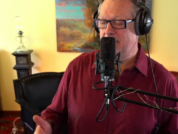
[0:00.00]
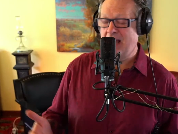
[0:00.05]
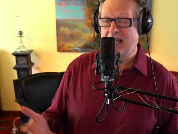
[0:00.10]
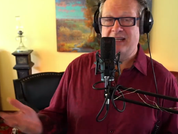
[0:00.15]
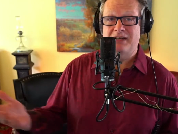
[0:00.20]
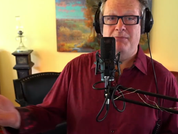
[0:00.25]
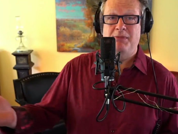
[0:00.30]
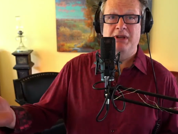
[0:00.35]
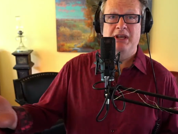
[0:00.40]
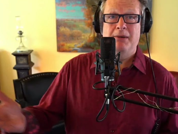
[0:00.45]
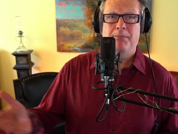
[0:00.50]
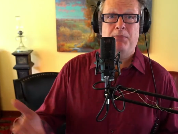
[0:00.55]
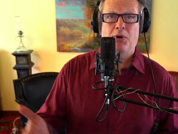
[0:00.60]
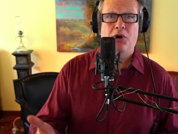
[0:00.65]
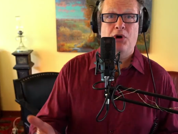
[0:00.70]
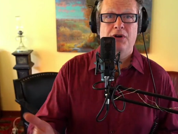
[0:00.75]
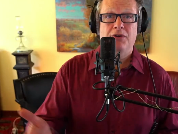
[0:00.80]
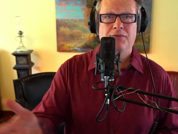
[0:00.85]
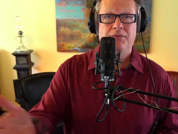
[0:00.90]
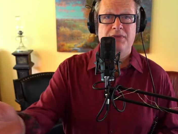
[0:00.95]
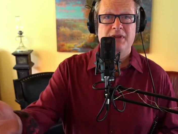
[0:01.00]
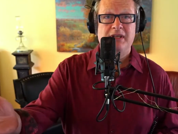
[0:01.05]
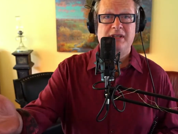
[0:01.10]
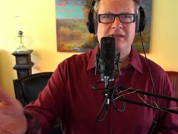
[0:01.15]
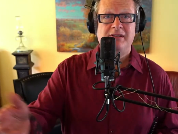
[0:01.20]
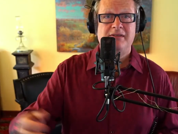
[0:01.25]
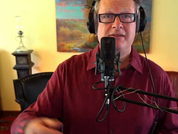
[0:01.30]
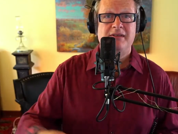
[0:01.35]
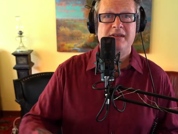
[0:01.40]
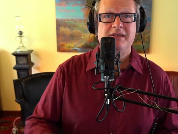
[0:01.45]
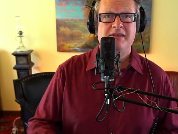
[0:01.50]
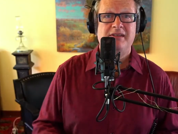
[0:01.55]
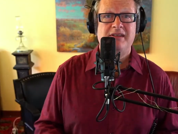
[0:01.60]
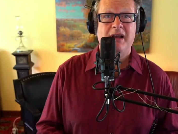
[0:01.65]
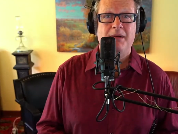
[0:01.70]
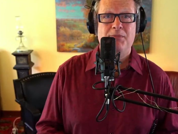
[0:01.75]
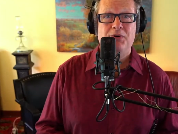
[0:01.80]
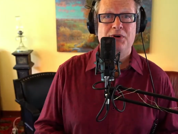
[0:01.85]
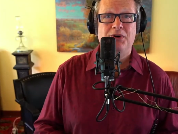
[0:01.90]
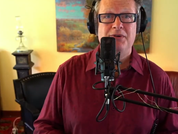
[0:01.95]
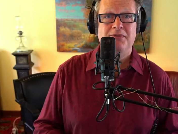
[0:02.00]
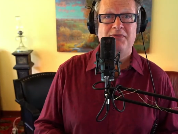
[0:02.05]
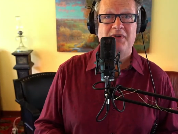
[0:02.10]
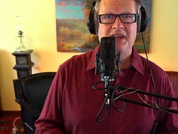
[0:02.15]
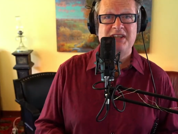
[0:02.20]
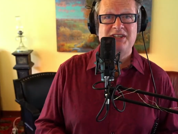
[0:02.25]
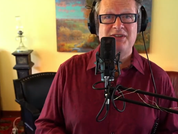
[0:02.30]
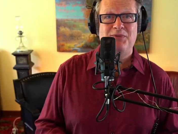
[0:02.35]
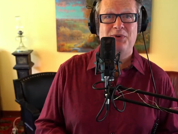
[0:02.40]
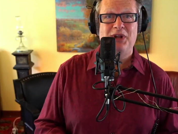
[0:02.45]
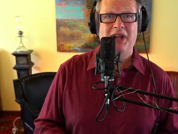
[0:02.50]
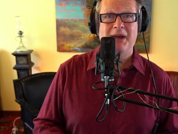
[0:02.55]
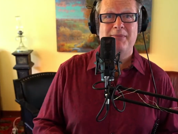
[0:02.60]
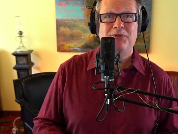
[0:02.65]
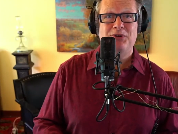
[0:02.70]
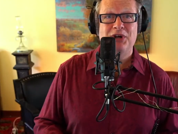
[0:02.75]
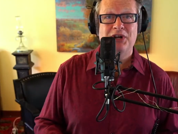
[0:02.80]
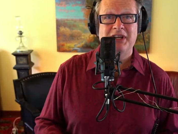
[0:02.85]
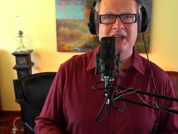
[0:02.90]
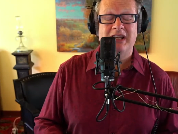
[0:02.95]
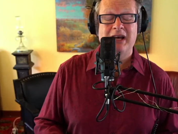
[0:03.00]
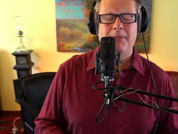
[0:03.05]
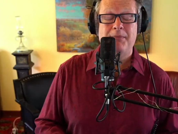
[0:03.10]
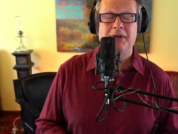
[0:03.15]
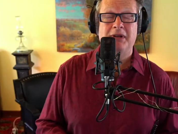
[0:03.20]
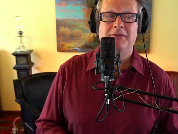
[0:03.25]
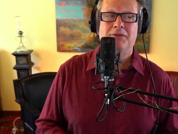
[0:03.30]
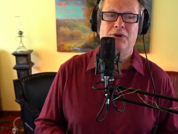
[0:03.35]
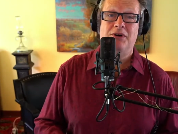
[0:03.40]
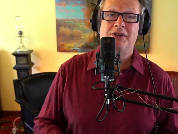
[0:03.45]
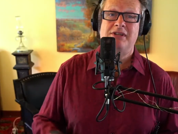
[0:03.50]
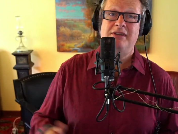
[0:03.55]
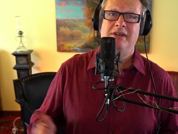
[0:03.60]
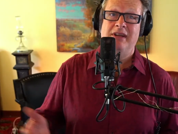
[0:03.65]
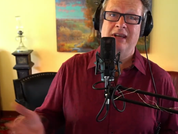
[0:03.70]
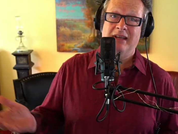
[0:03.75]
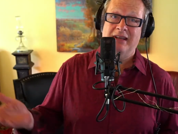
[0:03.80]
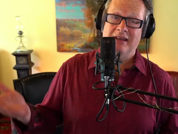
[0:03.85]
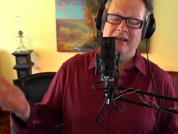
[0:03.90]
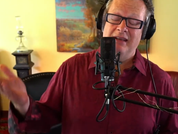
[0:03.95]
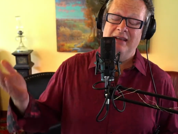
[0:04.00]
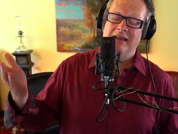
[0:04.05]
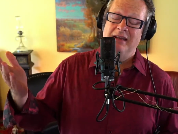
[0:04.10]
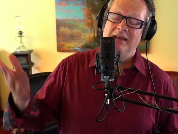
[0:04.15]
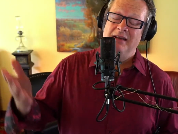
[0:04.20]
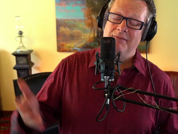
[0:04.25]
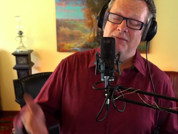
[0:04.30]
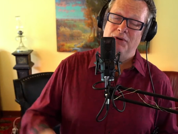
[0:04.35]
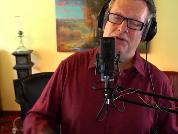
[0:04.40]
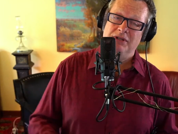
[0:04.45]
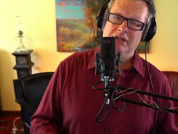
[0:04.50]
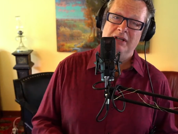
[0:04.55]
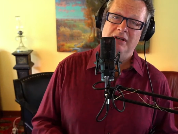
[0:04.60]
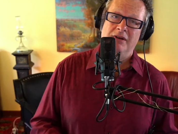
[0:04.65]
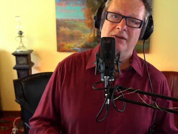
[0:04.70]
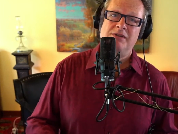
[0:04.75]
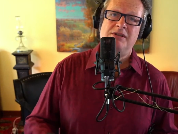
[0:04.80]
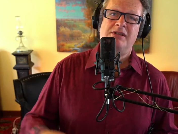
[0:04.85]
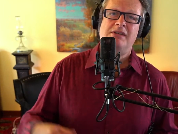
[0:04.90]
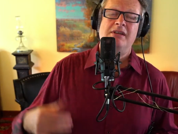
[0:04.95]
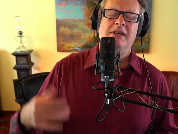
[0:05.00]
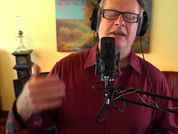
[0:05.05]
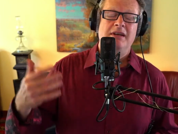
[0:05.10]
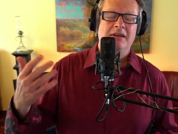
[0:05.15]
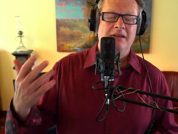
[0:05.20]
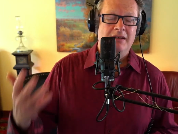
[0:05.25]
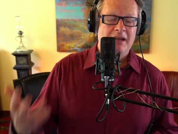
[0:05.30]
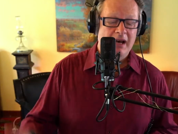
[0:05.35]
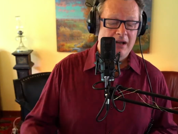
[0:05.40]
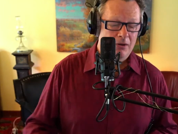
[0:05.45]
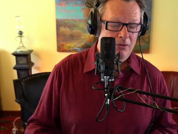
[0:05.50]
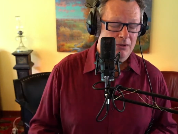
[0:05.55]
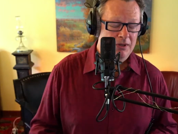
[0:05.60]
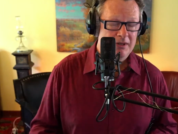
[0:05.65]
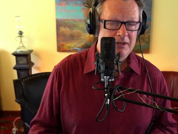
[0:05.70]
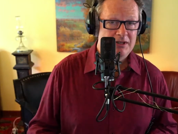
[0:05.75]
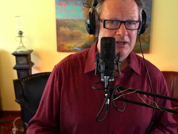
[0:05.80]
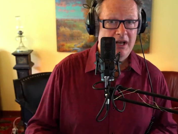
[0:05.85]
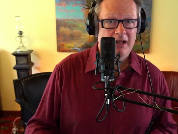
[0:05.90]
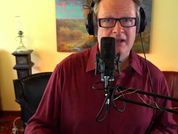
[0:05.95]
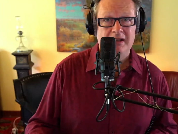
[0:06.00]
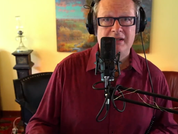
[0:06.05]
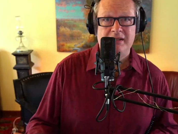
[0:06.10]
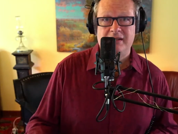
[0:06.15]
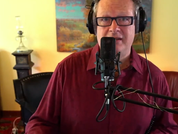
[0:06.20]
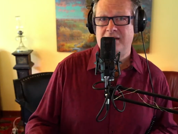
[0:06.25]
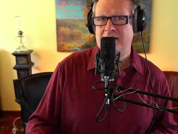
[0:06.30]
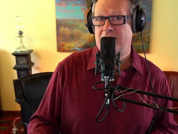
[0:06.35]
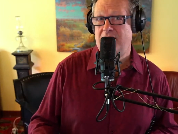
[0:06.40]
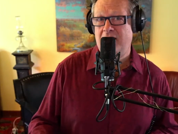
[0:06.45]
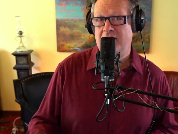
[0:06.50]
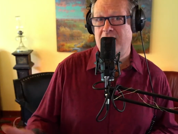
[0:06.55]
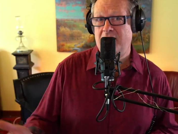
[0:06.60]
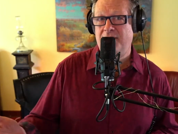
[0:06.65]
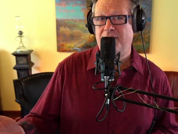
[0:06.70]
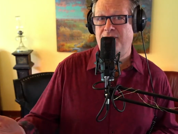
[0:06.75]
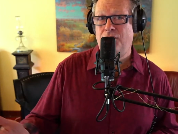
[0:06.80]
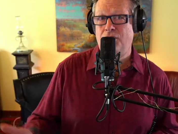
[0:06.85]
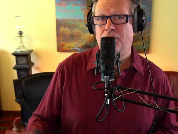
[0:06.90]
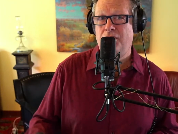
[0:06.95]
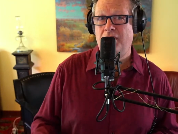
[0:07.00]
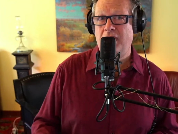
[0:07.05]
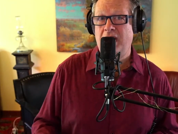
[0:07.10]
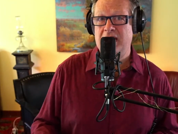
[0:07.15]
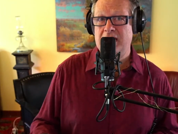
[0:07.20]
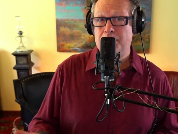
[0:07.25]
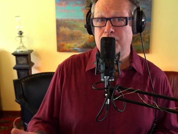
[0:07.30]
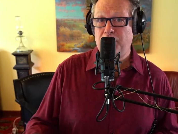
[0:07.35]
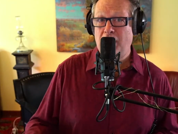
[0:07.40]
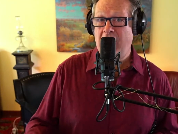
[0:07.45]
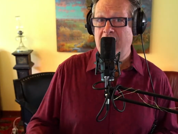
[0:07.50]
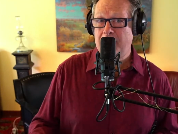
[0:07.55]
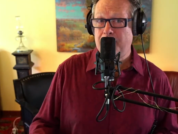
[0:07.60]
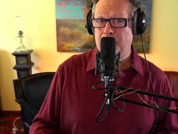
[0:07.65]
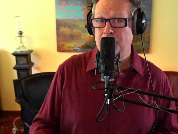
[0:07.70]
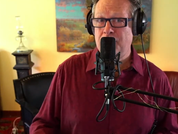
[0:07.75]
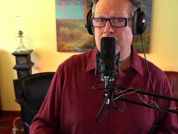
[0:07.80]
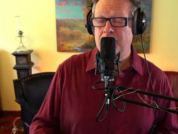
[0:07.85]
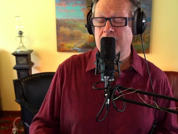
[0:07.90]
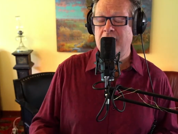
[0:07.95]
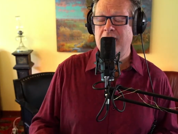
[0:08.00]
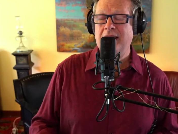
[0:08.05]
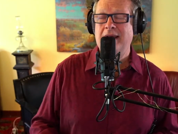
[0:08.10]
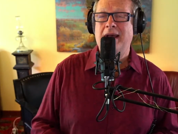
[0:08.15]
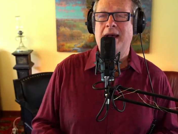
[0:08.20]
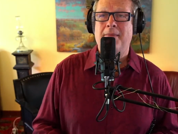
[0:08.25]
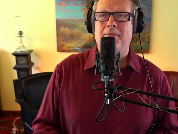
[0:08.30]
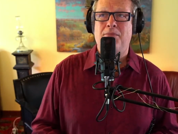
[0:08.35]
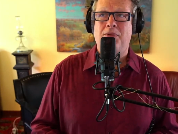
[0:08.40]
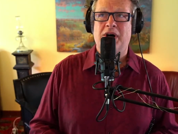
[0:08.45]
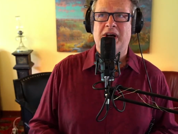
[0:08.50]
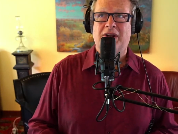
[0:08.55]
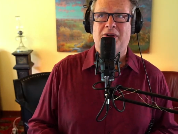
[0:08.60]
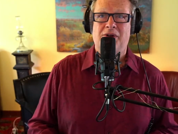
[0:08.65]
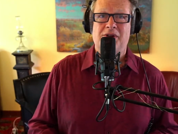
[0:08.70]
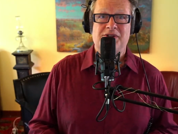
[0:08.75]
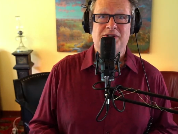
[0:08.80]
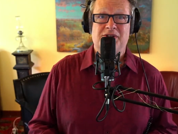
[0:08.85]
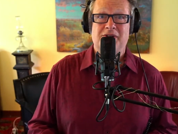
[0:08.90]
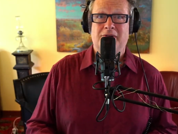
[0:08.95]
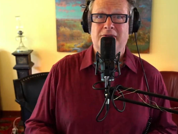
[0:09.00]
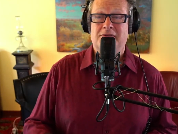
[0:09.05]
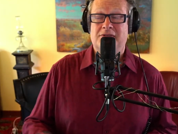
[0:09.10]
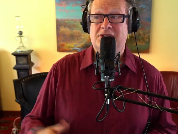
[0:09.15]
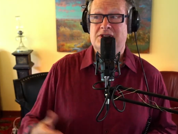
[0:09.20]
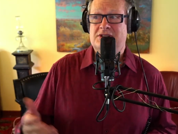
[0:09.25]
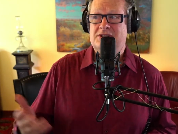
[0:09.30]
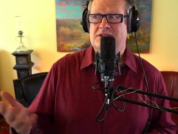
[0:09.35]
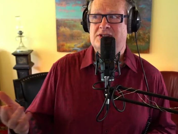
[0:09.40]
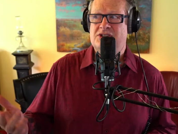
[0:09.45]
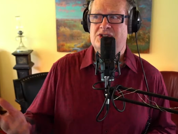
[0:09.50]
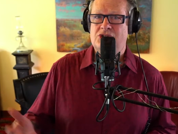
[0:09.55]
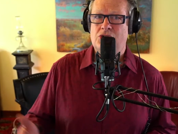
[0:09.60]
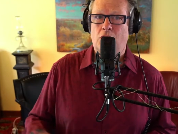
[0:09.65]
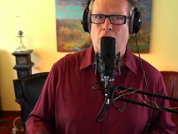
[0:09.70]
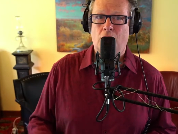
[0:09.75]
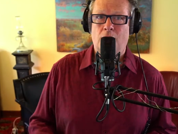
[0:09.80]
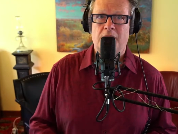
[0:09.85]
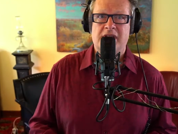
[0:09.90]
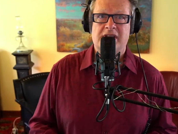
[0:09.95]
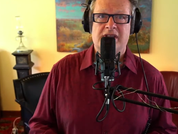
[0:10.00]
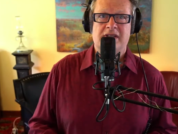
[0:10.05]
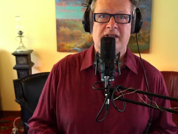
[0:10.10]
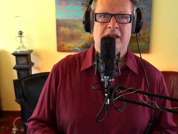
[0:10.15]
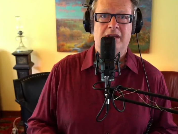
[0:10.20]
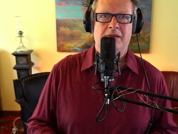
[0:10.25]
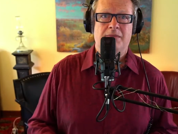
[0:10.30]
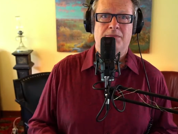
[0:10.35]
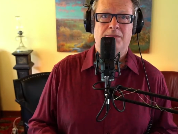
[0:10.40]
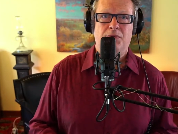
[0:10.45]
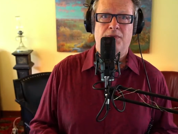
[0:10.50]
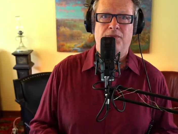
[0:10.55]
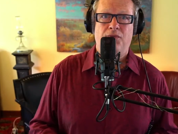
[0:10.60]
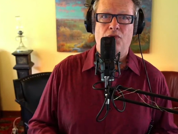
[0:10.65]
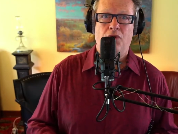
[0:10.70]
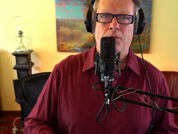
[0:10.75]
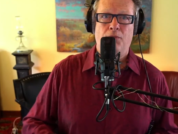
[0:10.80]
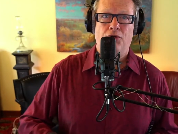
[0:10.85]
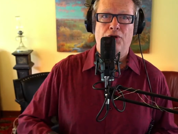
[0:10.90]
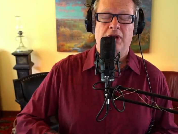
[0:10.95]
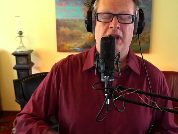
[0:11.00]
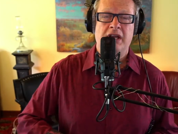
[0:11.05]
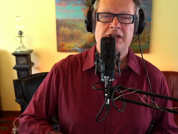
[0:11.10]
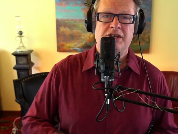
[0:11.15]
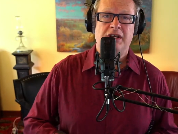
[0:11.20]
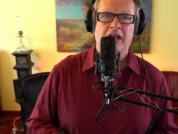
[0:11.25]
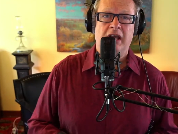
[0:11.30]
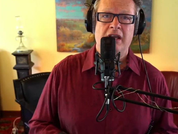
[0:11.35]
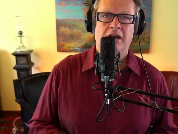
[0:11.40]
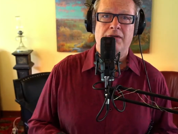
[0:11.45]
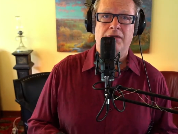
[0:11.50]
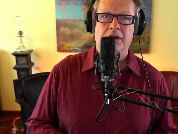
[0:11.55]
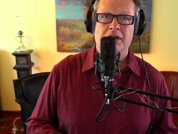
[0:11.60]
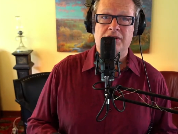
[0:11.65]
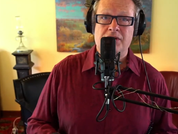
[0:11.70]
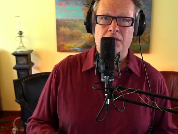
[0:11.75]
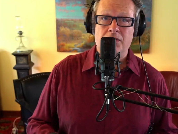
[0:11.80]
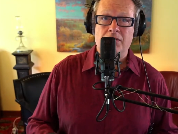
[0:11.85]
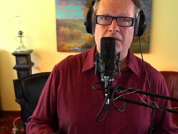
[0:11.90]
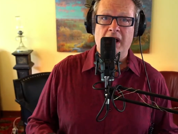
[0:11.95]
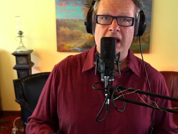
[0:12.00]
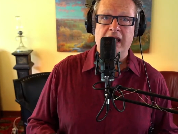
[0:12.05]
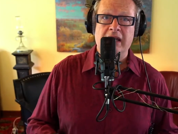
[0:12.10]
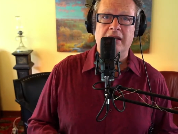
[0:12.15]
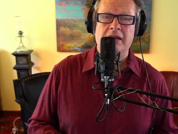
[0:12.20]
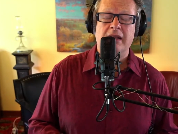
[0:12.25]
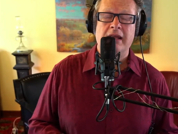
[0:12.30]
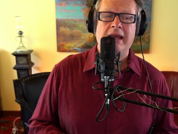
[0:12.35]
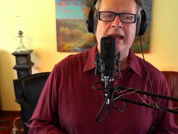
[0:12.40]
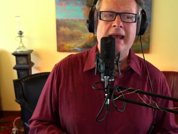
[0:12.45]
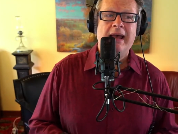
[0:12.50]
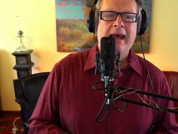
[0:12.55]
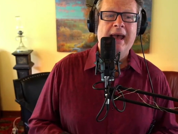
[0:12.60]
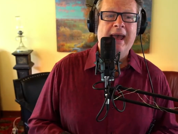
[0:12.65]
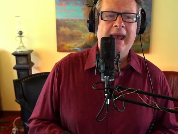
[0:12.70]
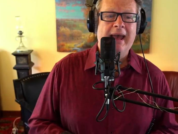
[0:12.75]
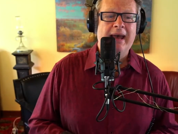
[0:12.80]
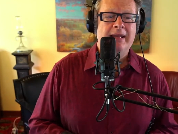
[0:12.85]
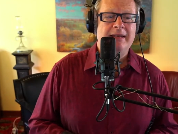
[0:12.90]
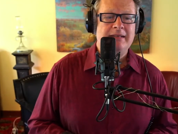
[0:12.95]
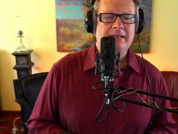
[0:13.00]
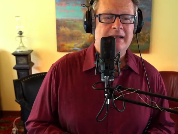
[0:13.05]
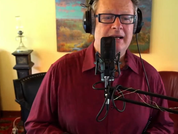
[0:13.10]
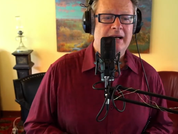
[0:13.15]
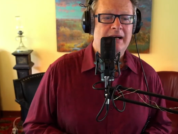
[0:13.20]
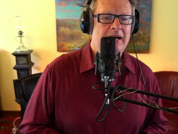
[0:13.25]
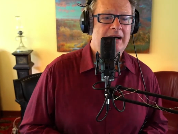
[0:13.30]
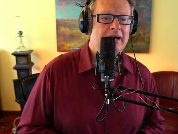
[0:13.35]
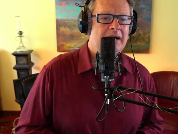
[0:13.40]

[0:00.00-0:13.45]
like to be a part of this summer festival I'm cooking up?" And of course, Nick Fotinos, not only the cellist for Eighth Blackbird, but also just a soloist and performer and educator in his own right, and